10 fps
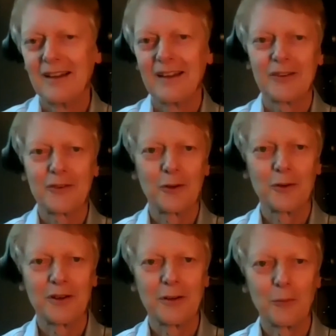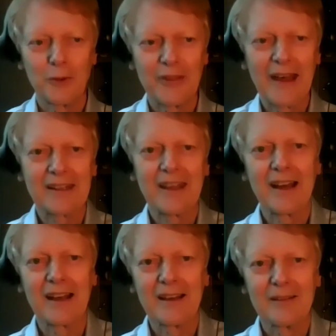So with that
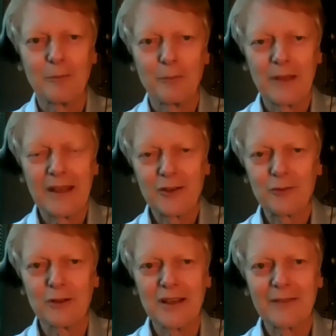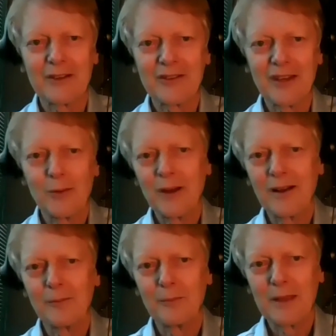kind of history, you have to say,
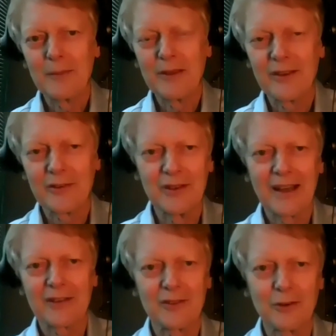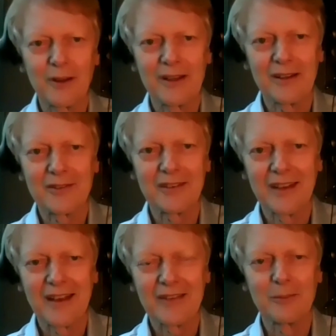well, maybe this next greatest
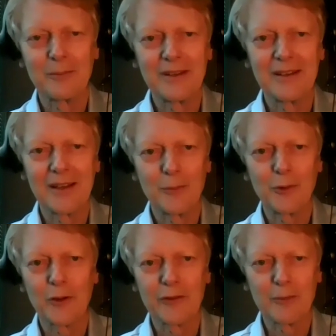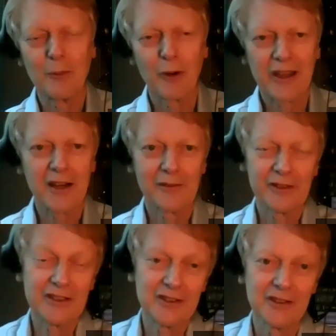has to be observed a bit more
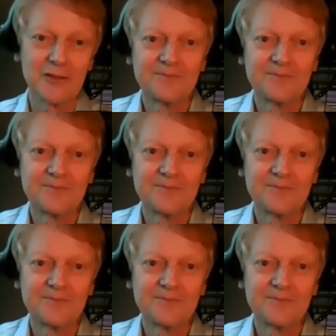carefully too.